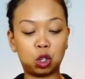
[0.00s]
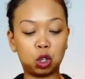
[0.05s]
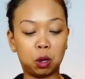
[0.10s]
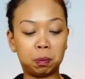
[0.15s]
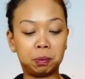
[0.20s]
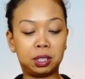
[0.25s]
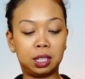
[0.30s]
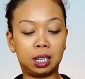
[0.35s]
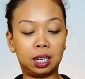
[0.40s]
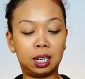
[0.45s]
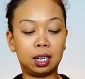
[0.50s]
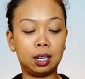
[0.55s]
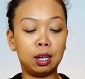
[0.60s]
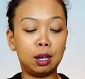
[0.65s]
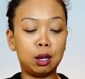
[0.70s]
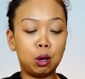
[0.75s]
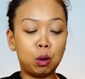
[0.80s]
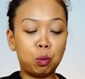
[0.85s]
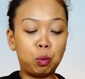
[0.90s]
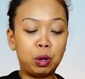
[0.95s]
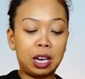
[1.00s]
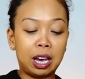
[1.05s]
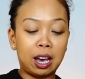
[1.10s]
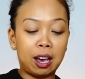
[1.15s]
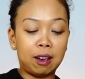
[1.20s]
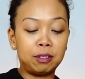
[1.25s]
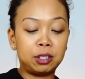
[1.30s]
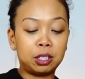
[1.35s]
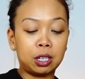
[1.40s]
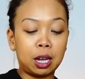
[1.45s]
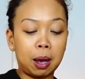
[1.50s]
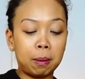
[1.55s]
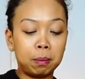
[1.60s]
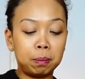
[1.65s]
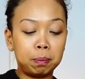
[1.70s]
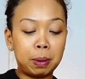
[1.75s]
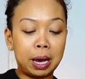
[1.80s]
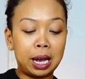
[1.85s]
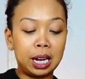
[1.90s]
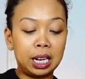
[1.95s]
chopped it. We have
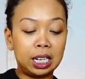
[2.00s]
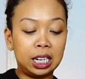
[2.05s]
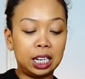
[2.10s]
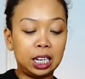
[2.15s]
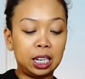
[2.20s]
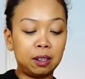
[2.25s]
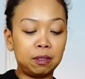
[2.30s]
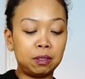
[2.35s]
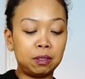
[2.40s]
some bay